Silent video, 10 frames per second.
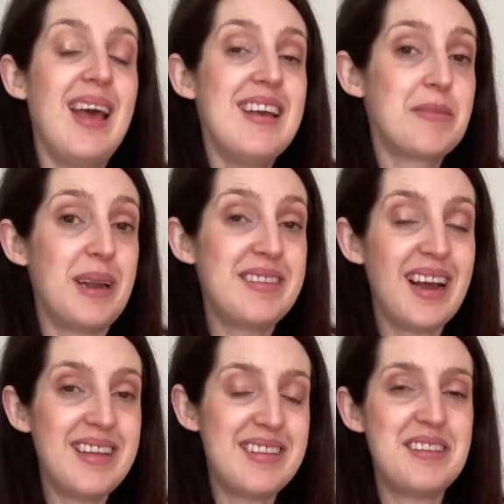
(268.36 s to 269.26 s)
So I
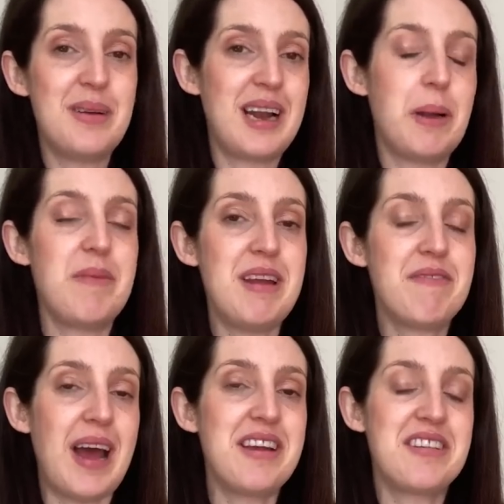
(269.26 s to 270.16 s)
decided to do a little
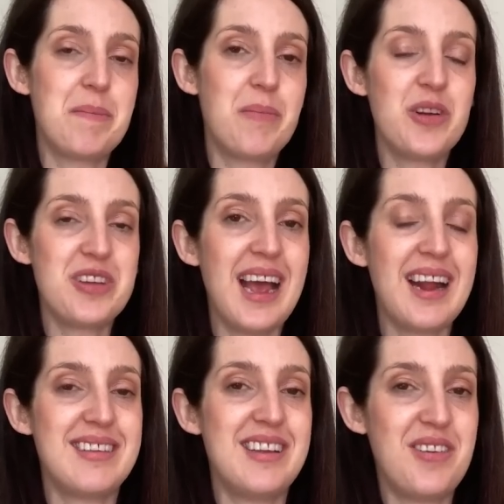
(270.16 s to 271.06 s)
refashion
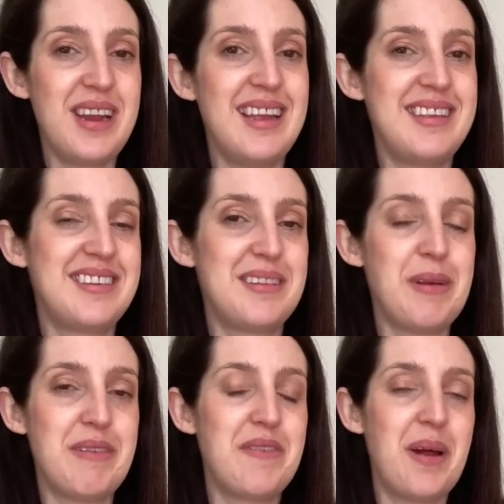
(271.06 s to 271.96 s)
project and treat it as just a
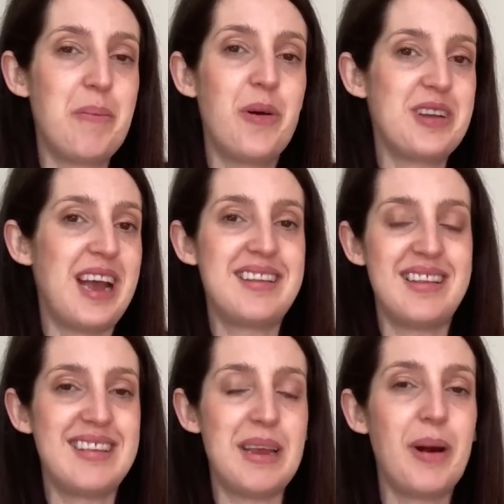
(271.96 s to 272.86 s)
bit of a fun project
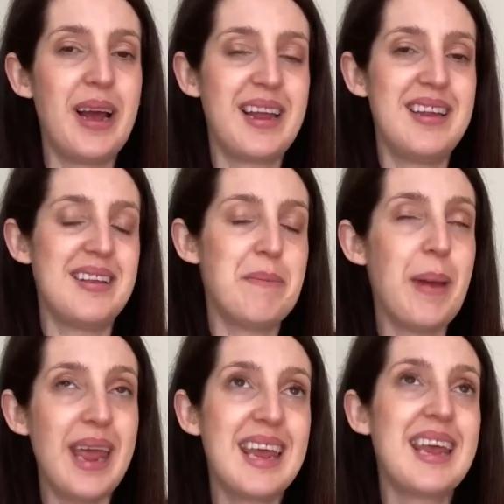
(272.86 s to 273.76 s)
and see what I could
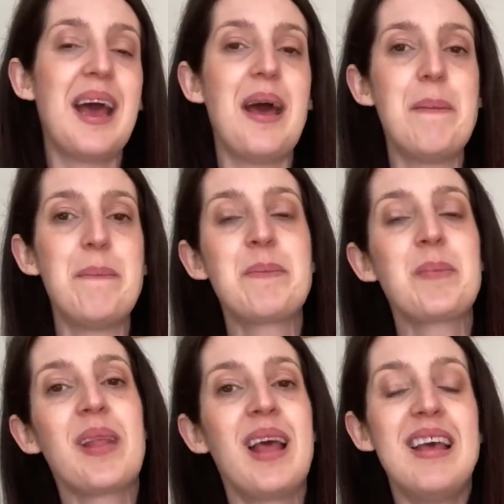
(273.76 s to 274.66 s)
make. Um,
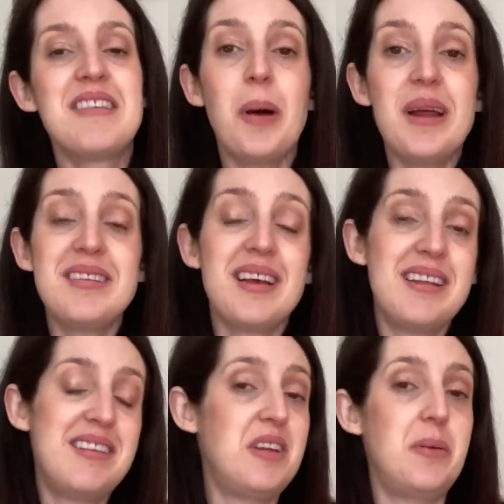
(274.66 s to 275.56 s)
so I
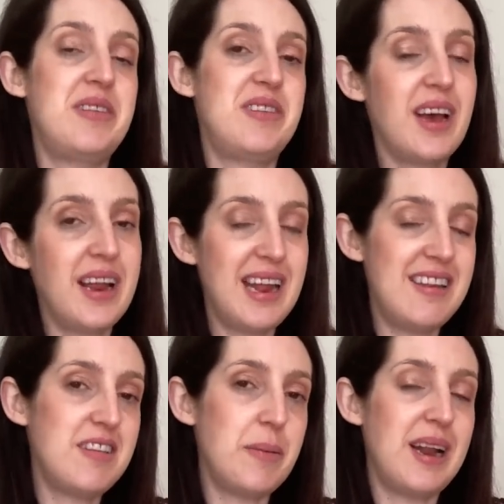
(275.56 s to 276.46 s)
decided to do is turn it
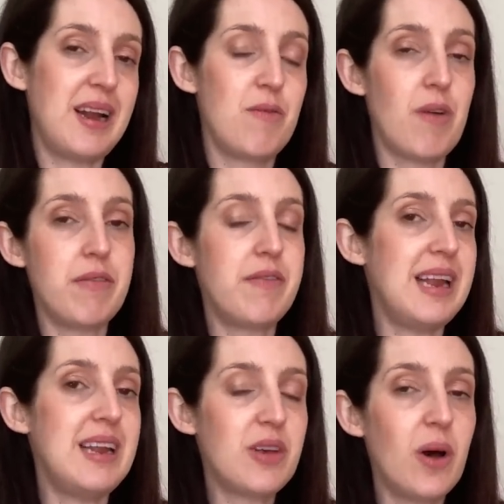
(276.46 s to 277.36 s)
into a little
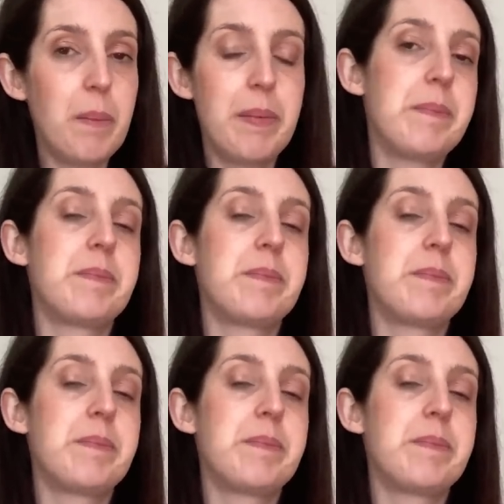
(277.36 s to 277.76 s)
ruffly top.